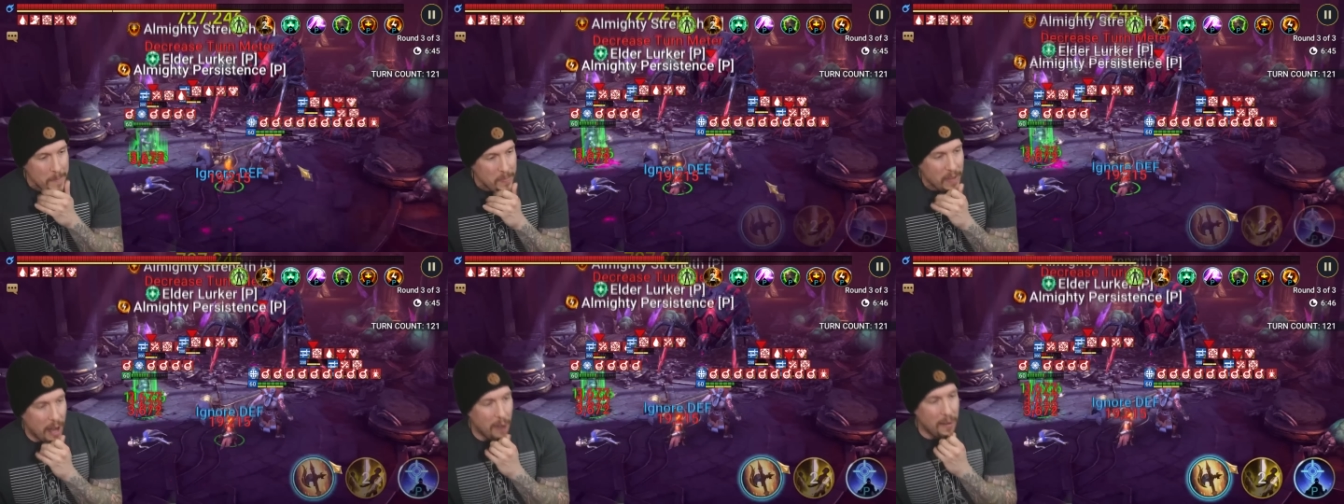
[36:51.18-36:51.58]

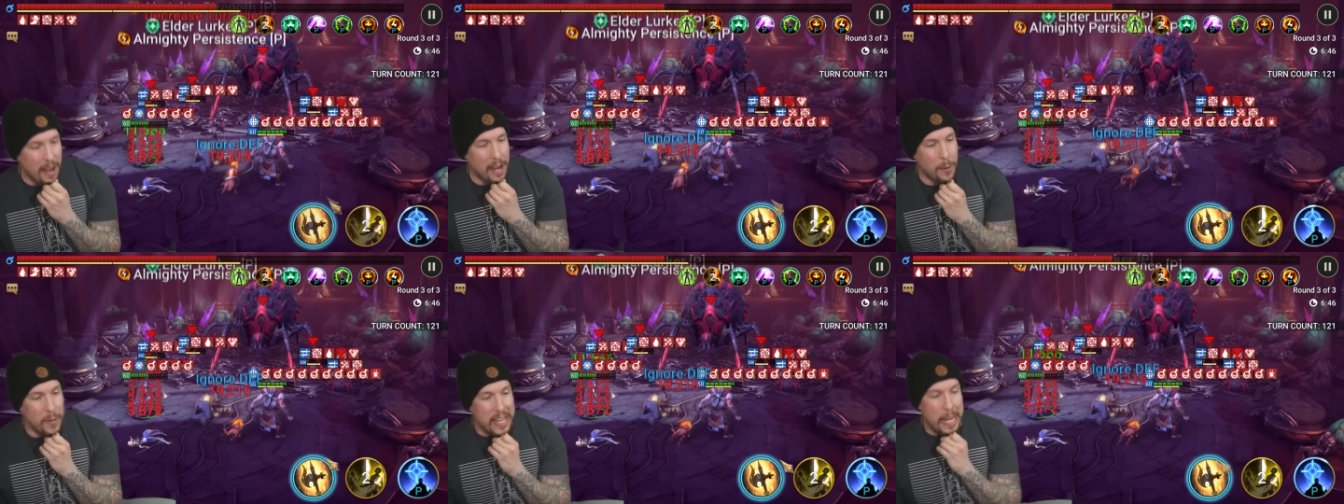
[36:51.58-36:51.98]
All
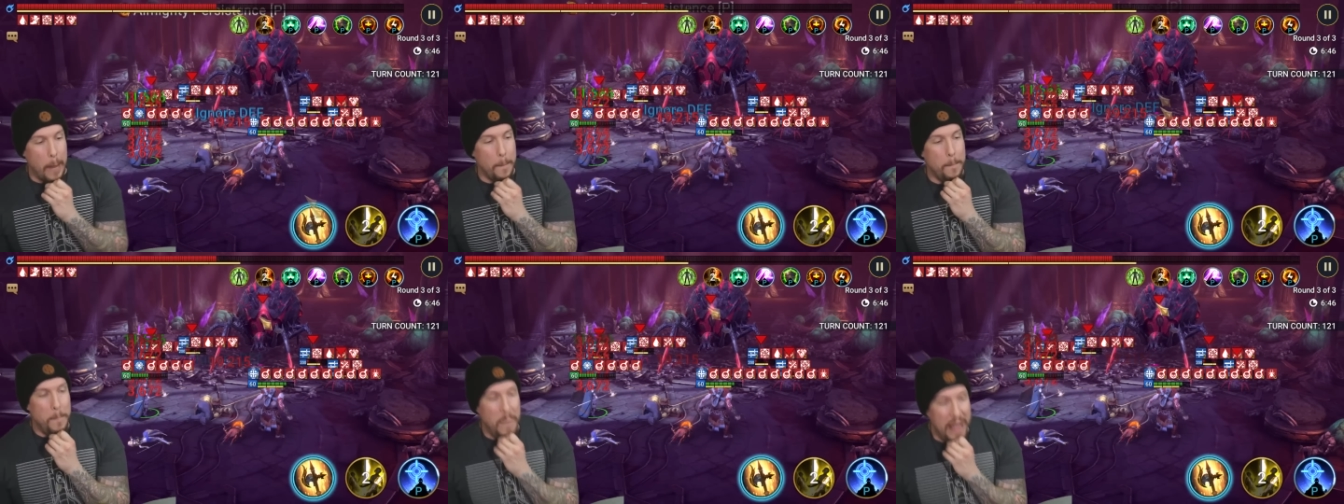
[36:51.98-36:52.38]
right, we get
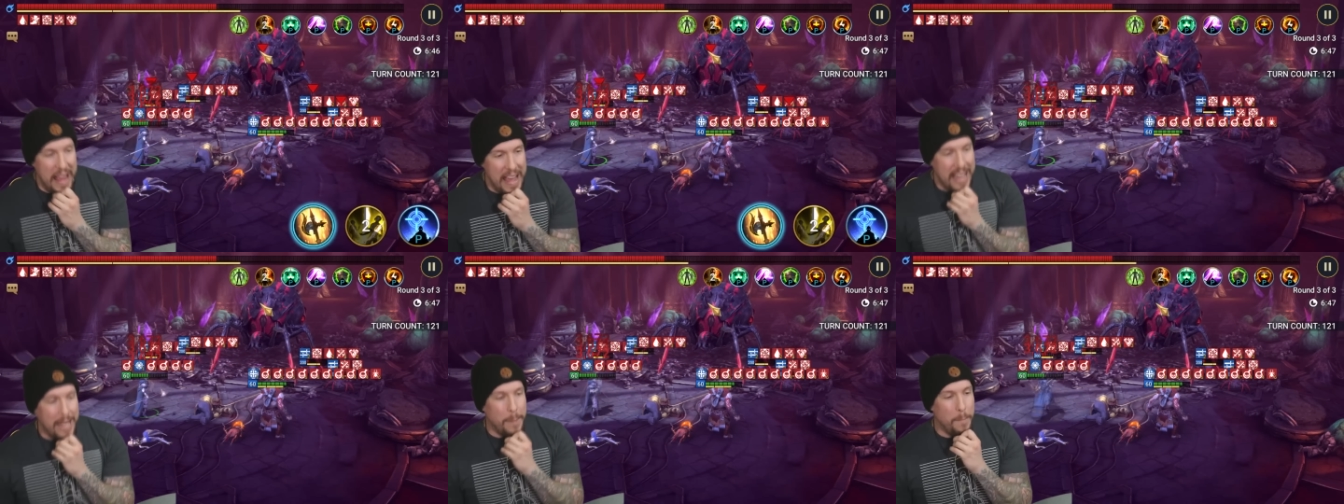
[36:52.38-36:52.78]
a
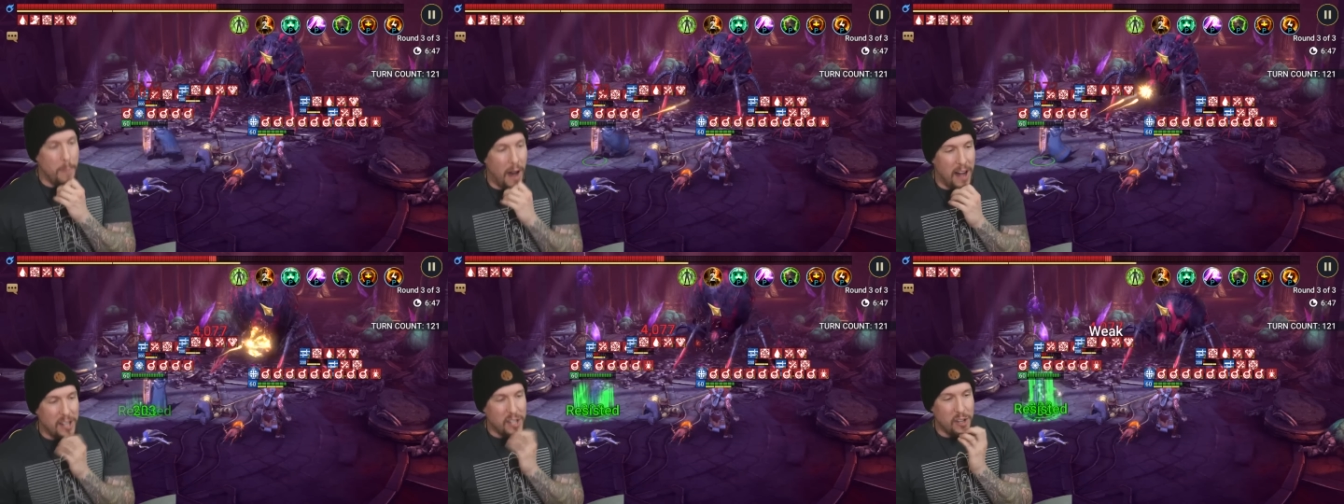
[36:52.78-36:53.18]
big
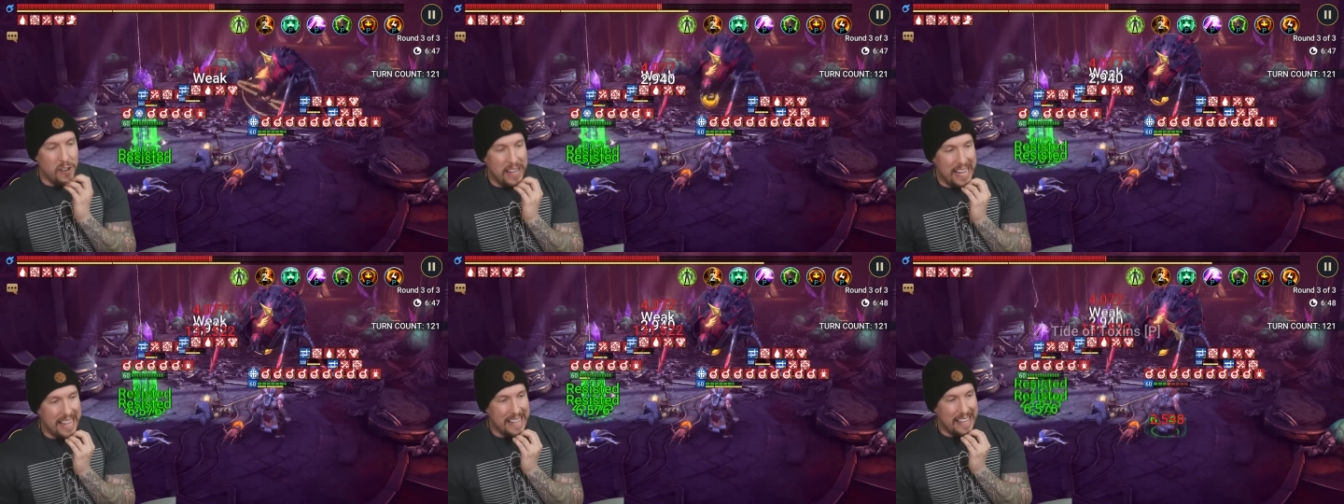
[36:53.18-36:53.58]
monster
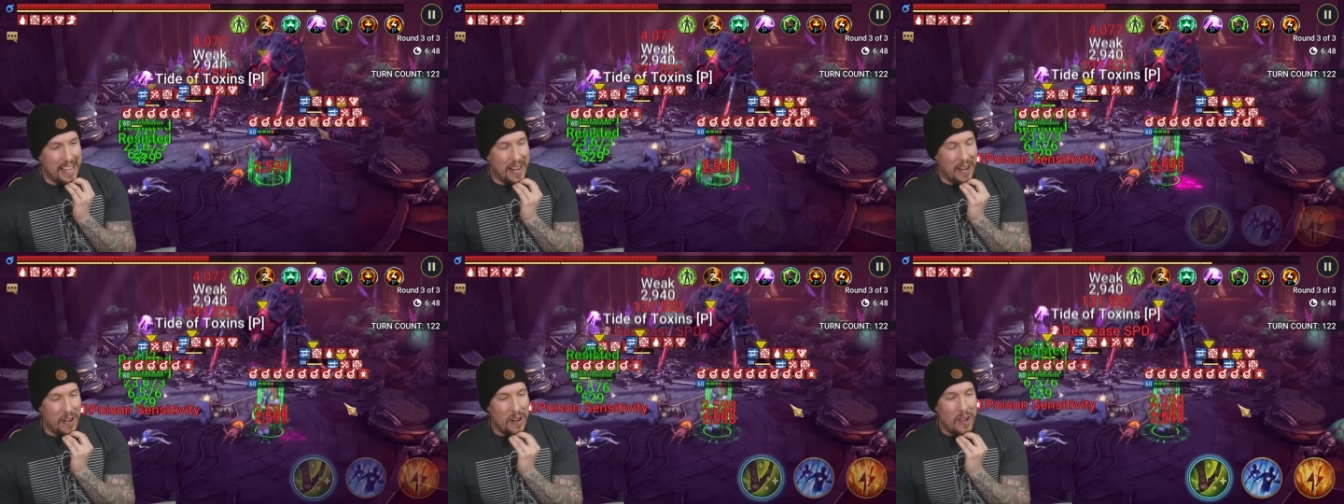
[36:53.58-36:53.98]
hit
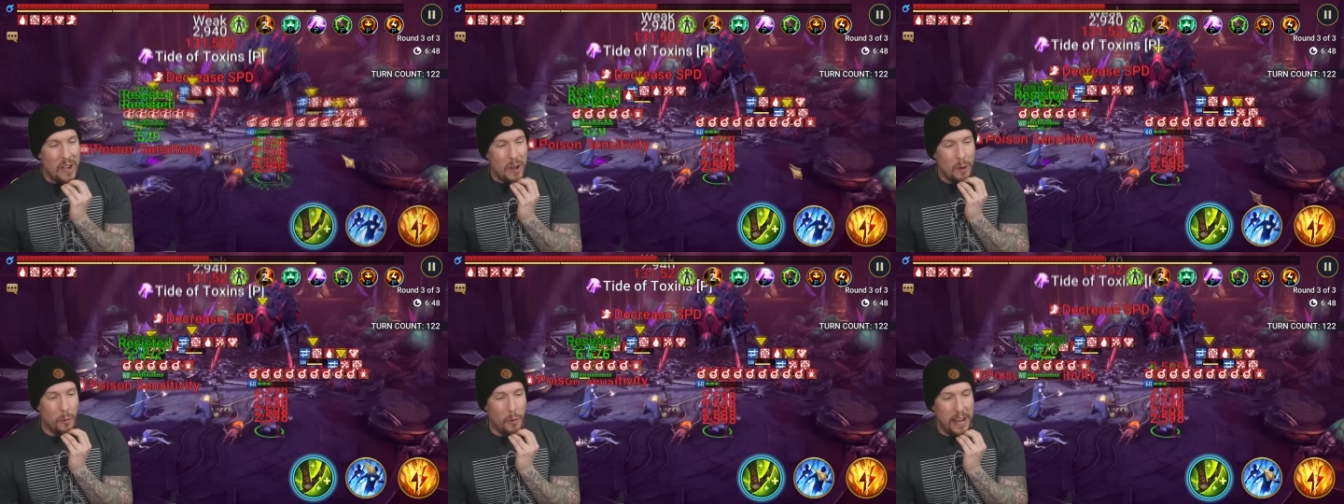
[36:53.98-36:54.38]
there
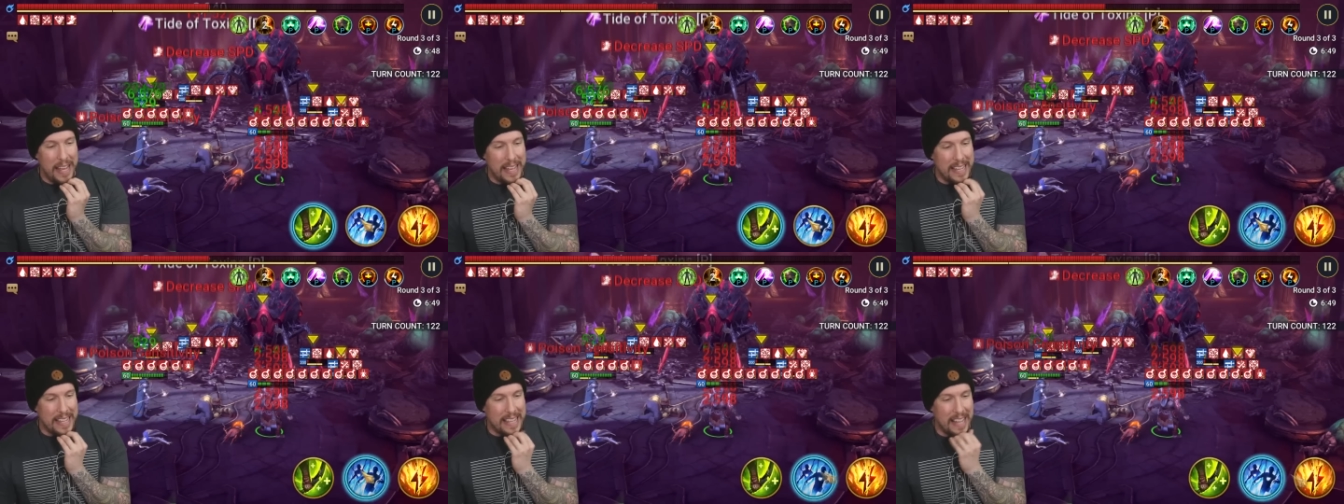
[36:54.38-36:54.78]

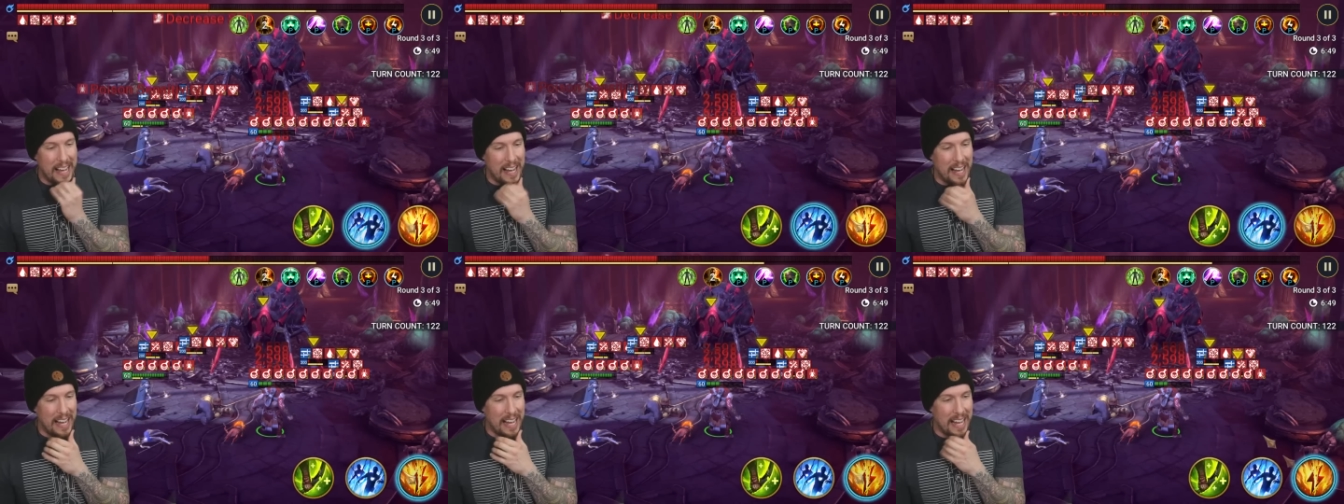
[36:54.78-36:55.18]
with
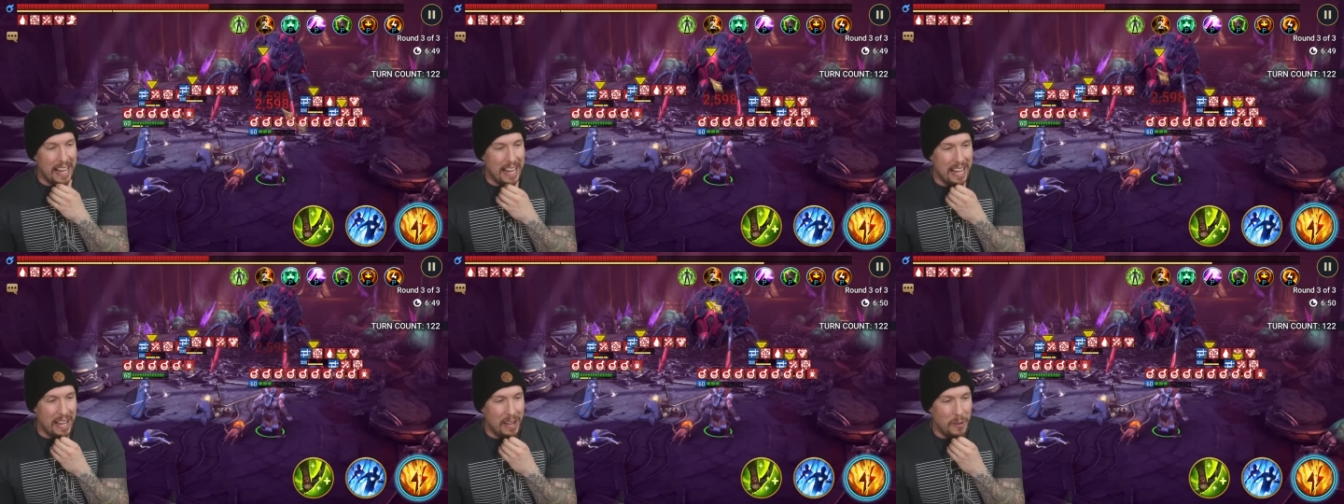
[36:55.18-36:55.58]

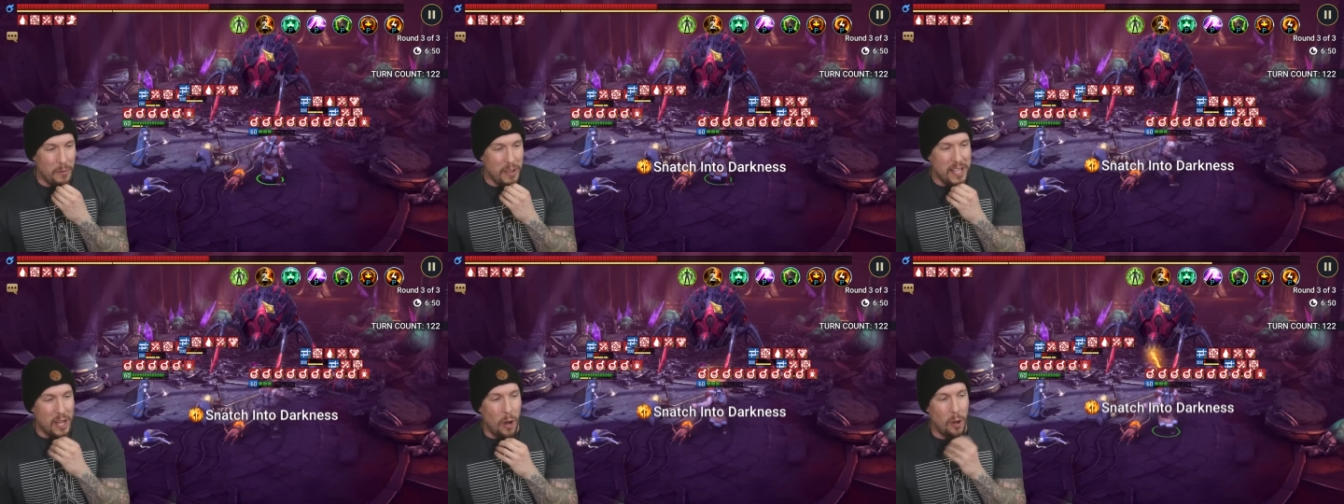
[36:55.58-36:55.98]

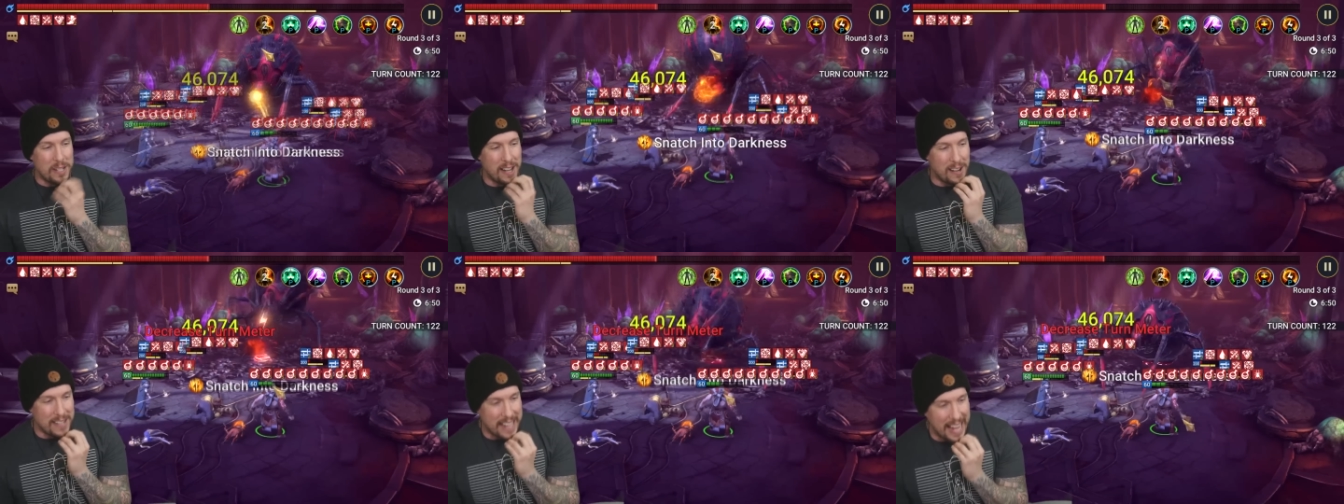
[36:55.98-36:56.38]
Cold
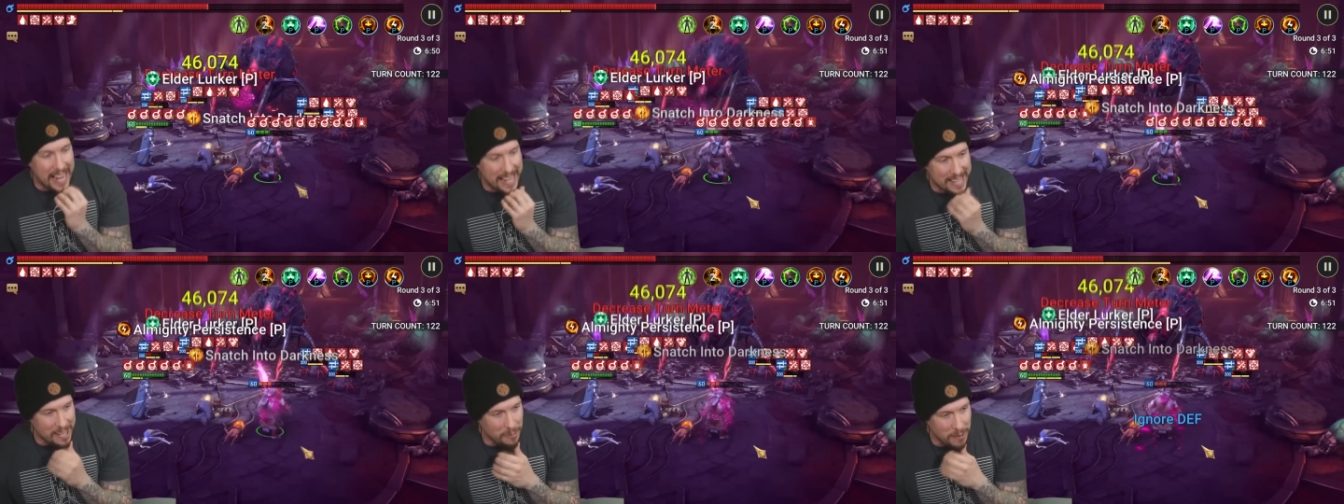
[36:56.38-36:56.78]
Heart's
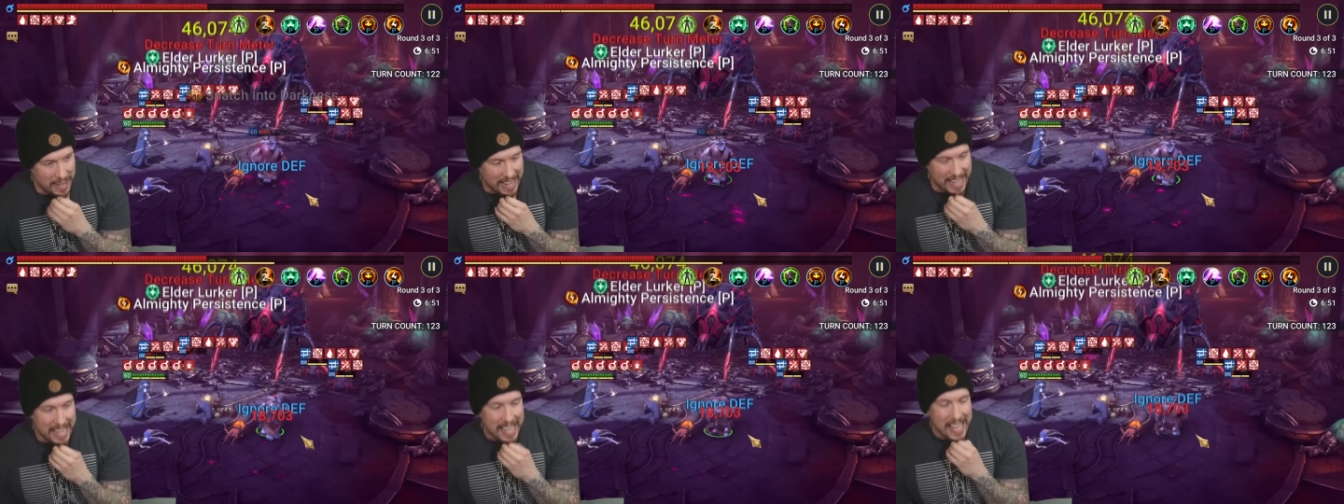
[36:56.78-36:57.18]

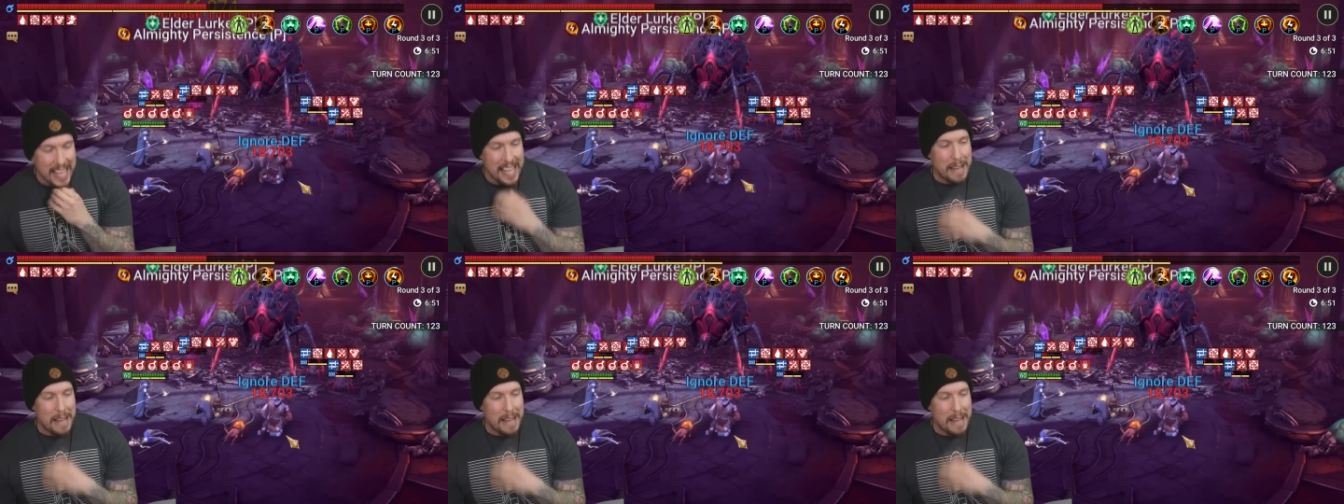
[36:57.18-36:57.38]
A3,